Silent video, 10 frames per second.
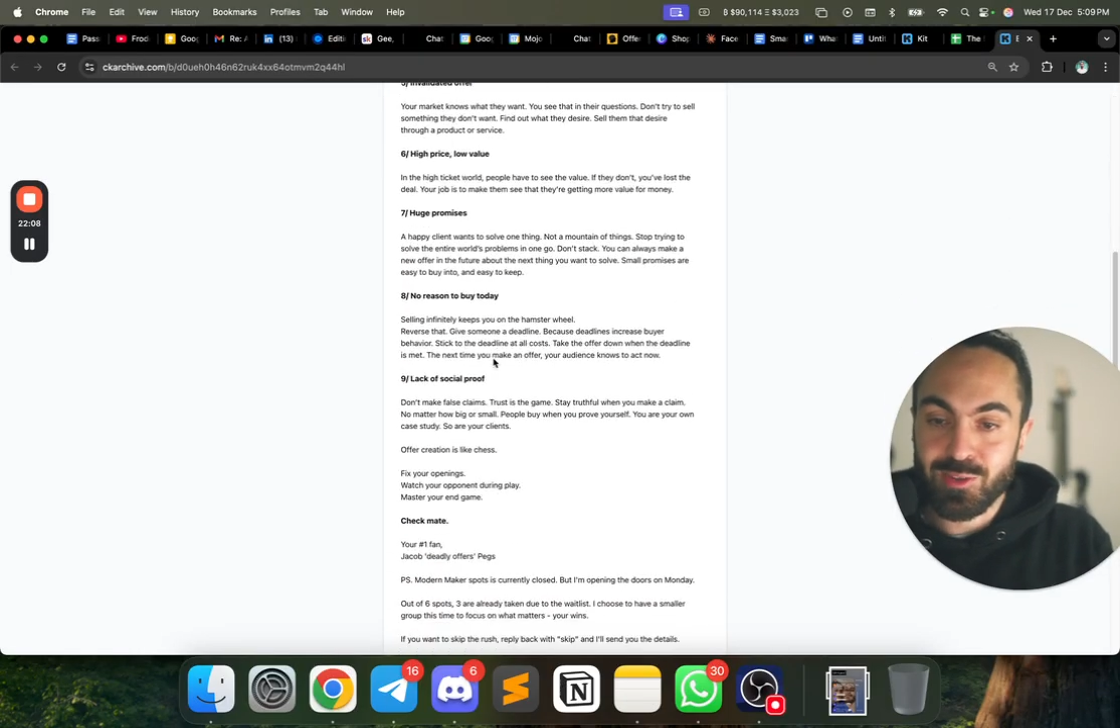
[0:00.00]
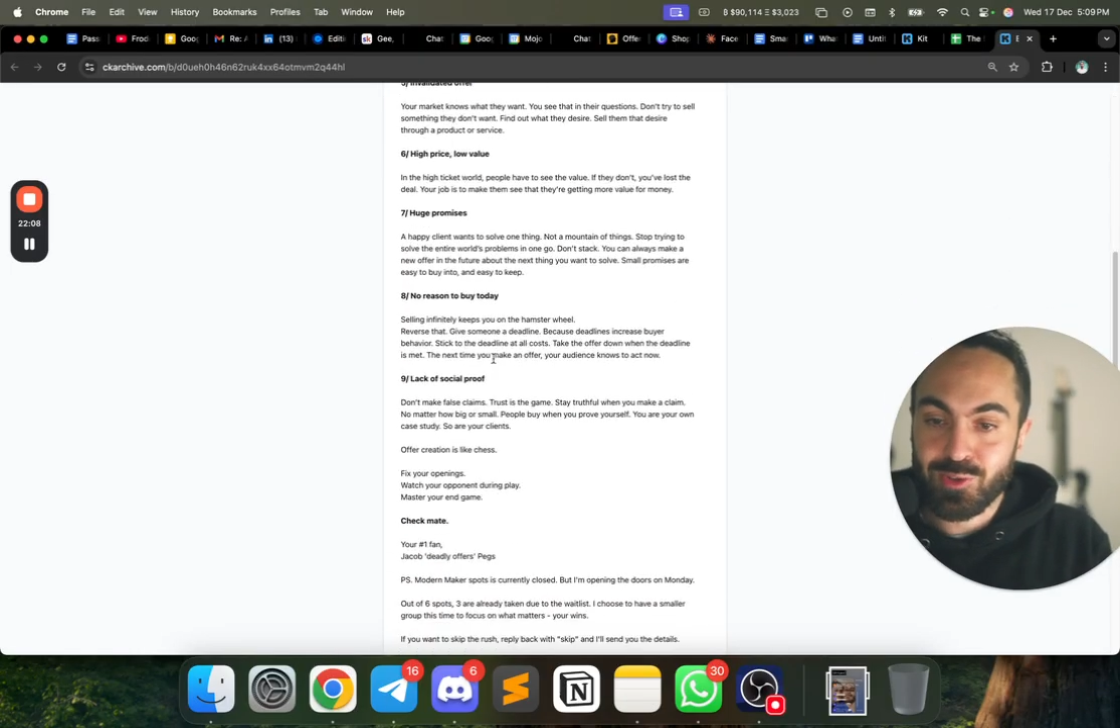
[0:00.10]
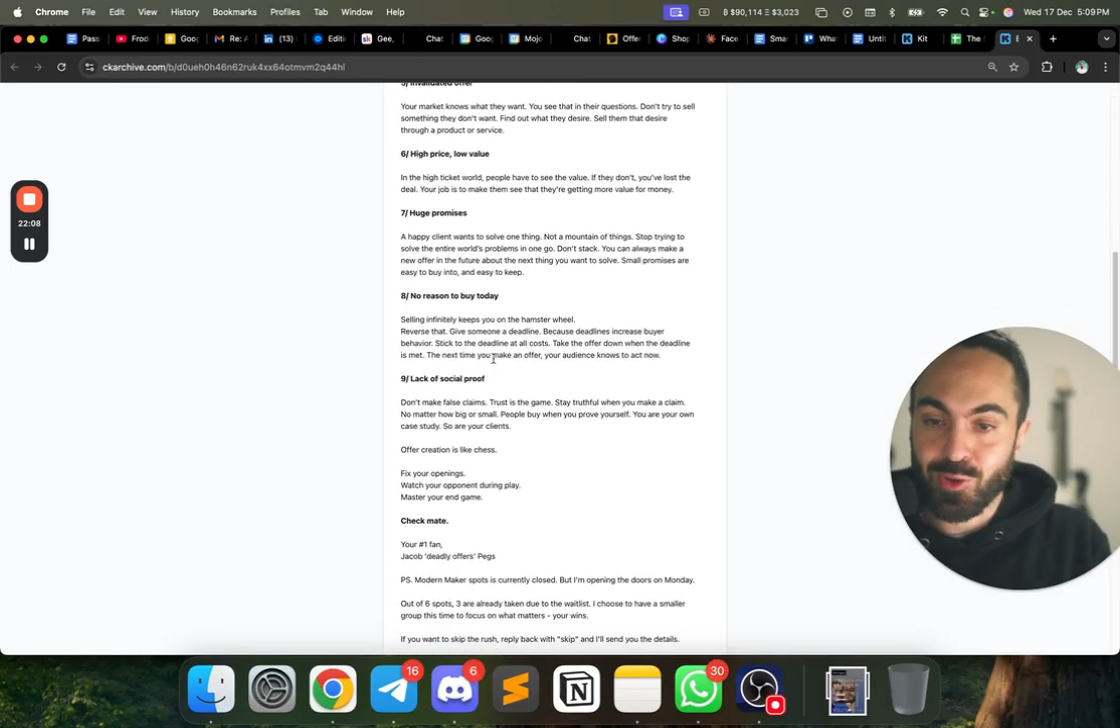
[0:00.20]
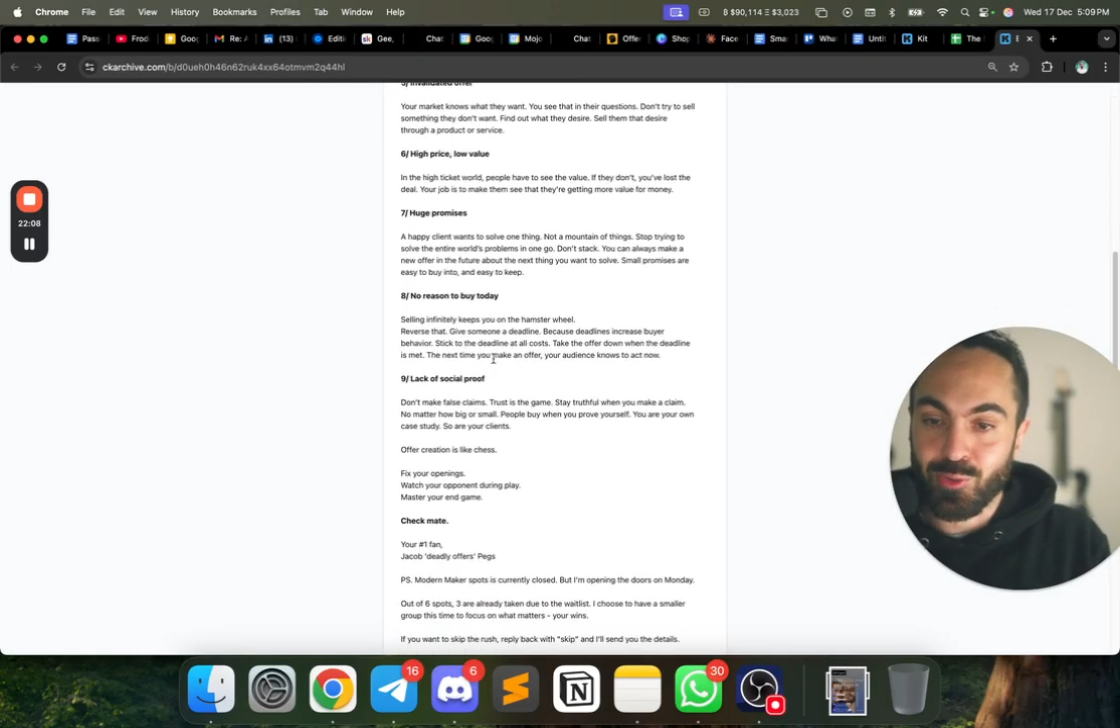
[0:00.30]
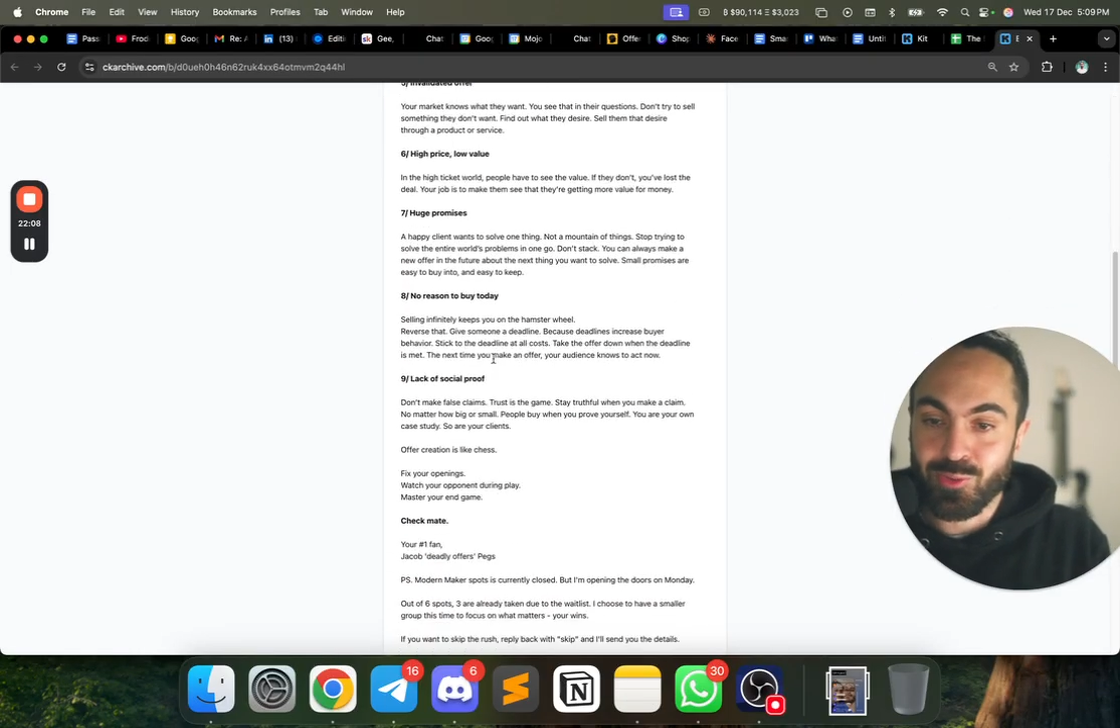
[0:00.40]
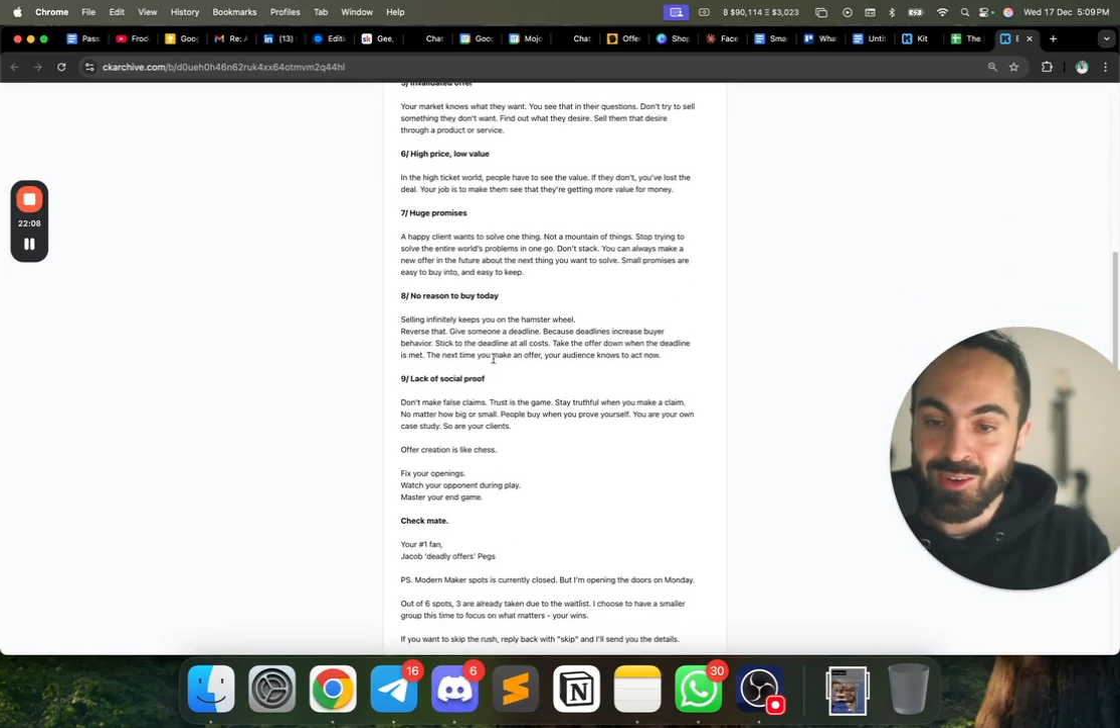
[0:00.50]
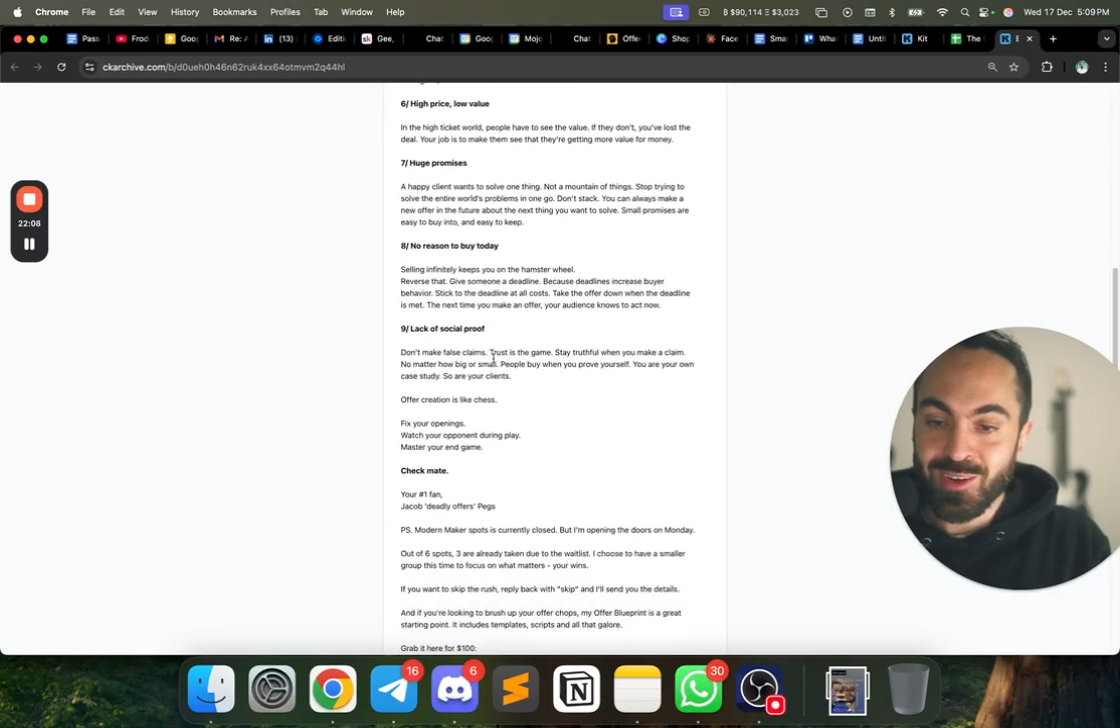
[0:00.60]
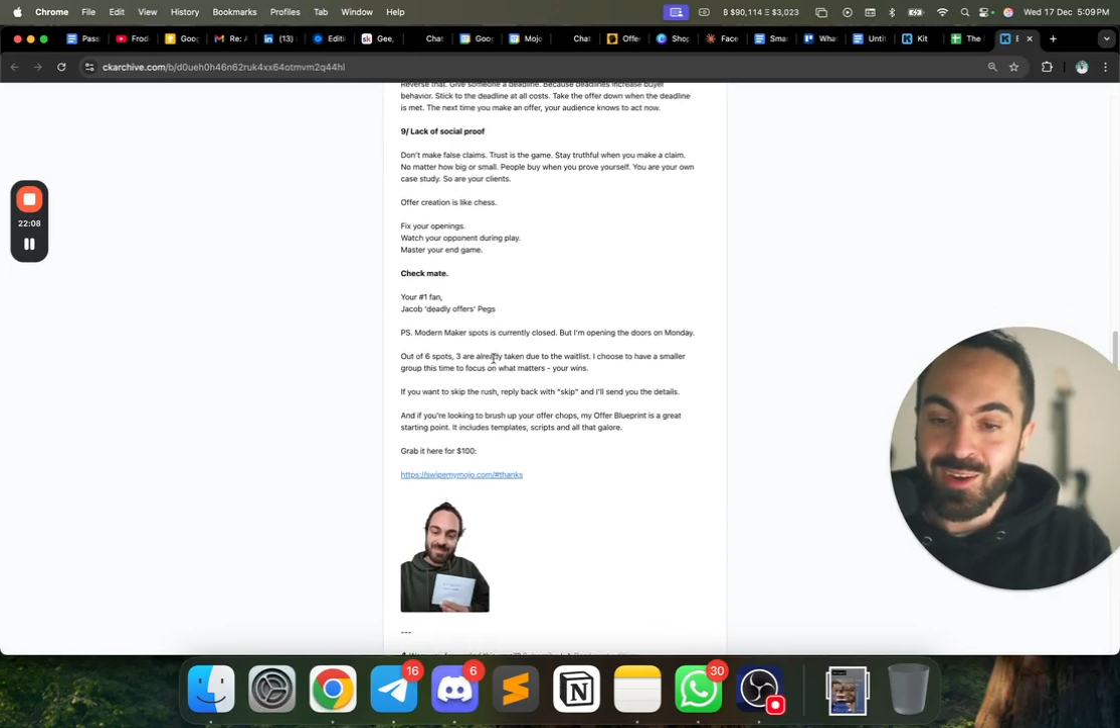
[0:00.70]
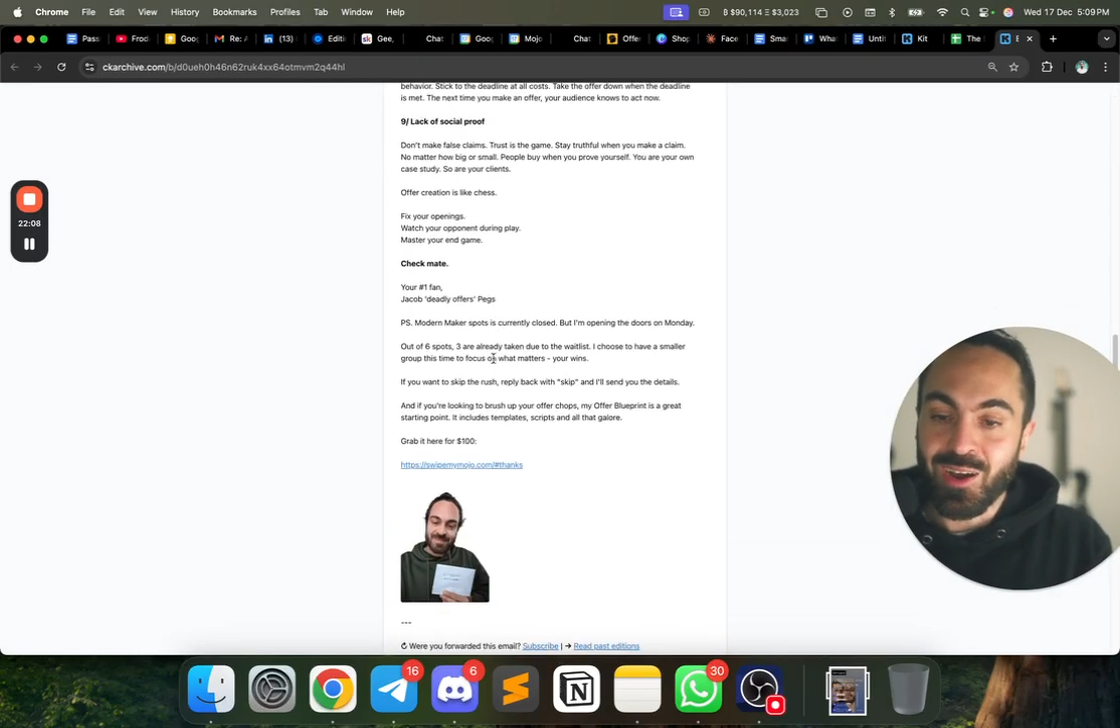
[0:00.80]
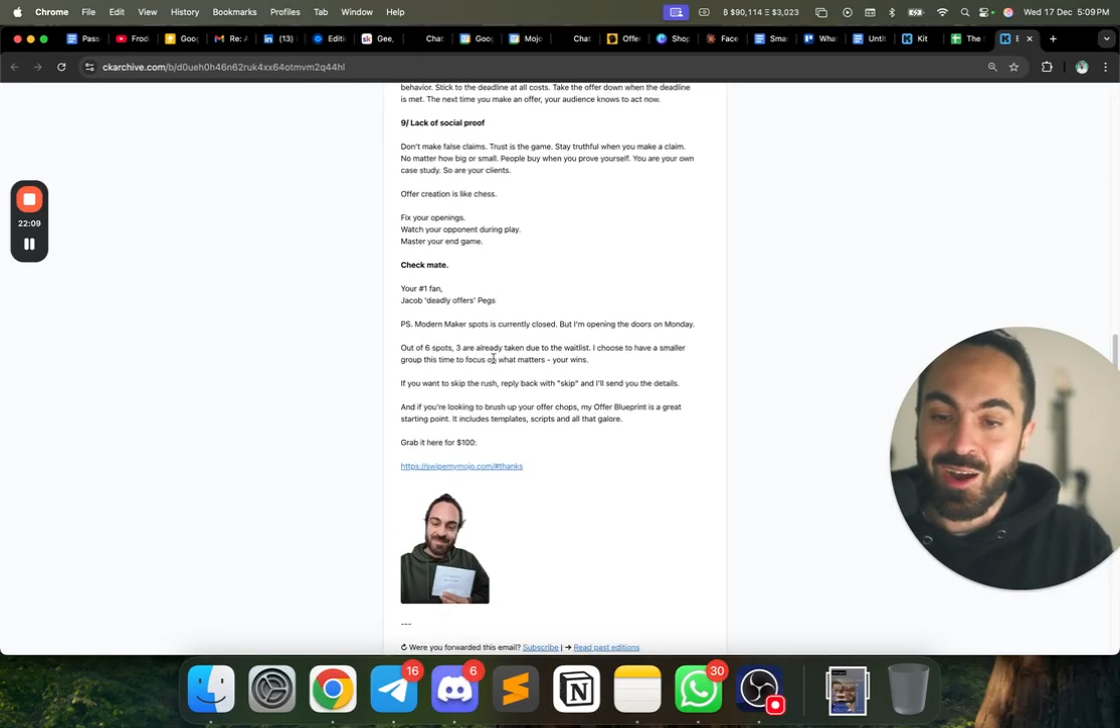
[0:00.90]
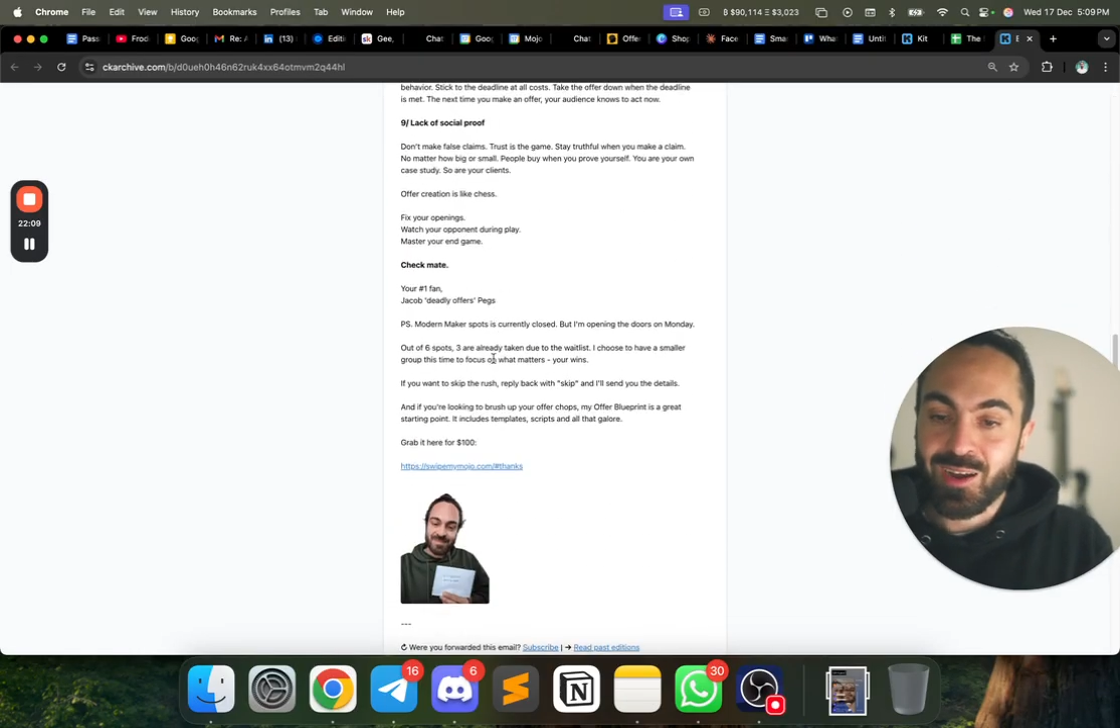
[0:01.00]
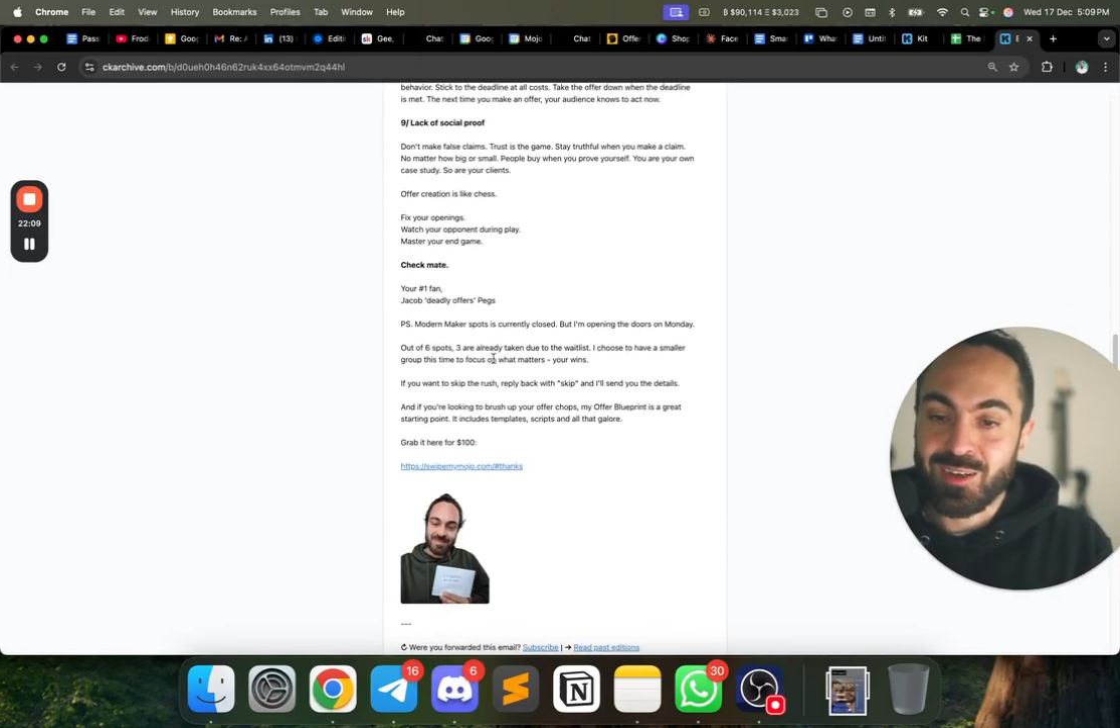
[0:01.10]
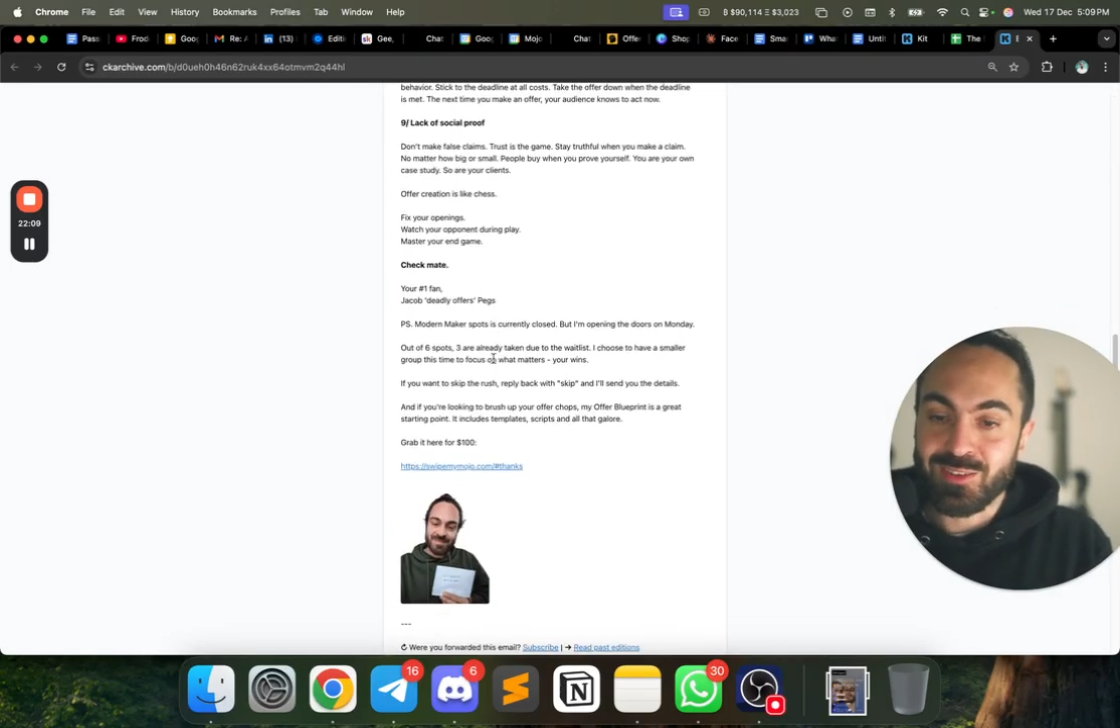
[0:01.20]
So I can